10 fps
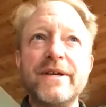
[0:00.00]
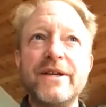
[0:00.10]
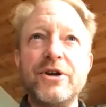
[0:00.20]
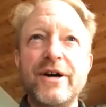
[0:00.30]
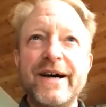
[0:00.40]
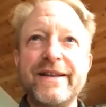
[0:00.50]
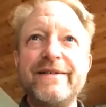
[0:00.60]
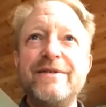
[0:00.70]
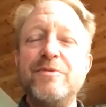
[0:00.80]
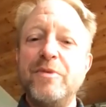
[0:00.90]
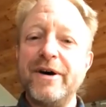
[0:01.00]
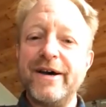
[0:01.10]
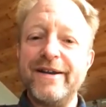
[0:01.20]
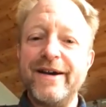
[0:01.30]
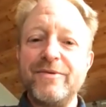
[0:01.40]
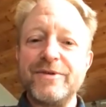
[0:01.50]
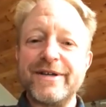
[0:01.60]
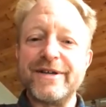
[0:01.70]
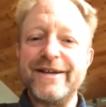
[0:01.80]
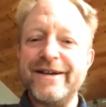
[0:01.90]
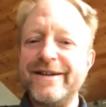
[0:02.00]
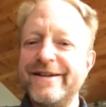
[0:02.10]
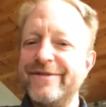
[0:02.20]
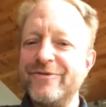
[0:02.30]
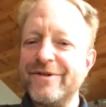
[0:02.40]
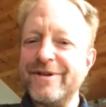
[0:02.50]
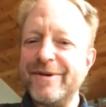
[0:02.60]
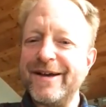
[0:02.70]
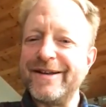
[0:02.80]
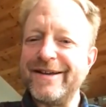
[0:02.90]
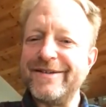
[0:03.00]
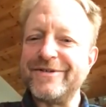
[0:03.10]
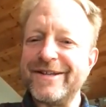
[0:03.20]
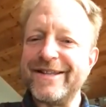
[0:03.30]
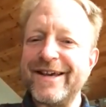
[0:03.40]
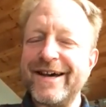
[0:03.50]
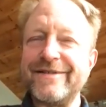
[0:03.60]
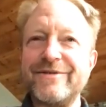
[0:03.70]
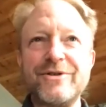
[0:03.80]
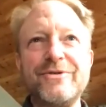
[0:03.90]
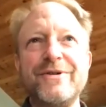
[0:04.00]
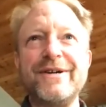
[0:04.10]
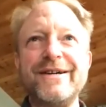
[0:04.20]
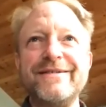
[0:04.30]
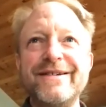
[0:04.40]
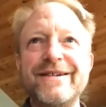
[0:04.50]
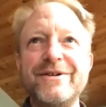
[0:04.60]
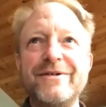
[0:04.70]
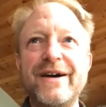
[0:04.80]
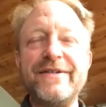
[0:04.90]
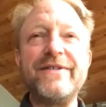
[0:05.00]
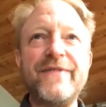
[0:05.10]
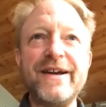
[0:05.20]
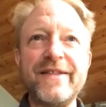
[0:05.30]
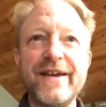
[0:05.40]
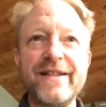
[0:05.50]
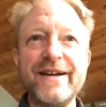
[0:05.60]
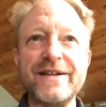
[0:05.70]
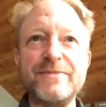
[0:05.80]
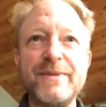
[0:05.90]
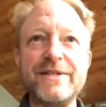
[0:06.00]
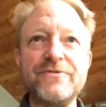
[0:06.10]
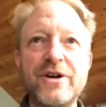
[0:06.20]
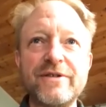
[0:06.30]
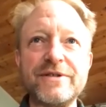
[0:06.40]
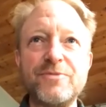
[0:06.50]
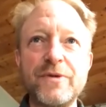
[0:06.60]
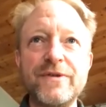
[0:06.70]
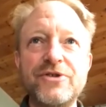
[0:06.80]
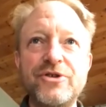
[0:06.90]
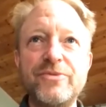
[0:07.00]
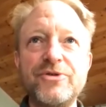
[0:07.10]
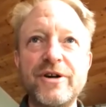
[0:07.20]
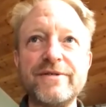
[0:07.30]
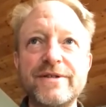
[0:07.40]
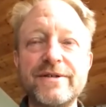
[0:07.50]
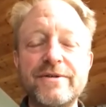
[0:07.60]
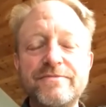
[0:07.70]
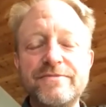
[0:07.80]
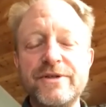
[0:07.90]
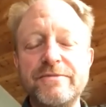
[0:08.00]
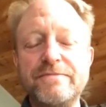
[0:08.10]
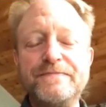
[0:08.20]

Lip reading: not, but I was a kid and didn't really pay attention to that. So, I did find out that they liked expensive chocolates more than the cheap chocolates, though. So.